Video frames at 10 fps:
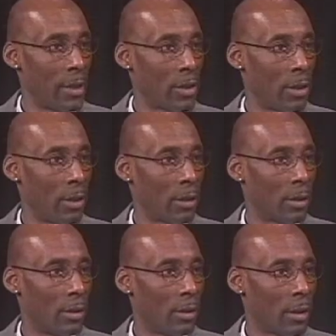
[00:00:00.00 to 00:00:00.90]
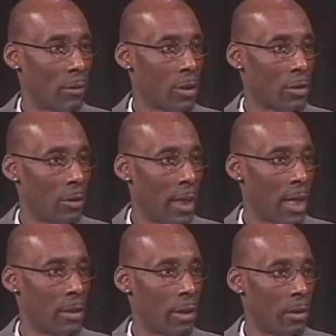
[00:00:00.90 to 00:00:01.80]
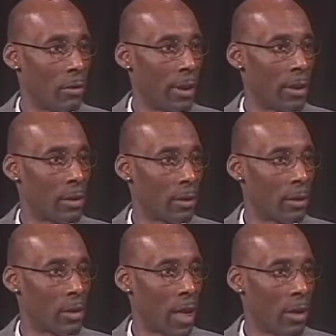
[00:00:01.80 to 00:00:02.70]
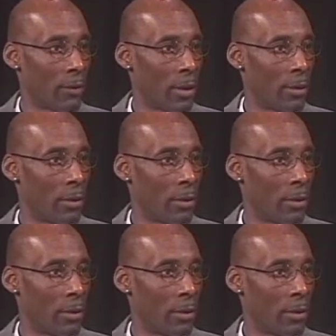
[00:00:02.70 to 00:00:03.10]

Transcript: took that was 3 days old when they took the child from you.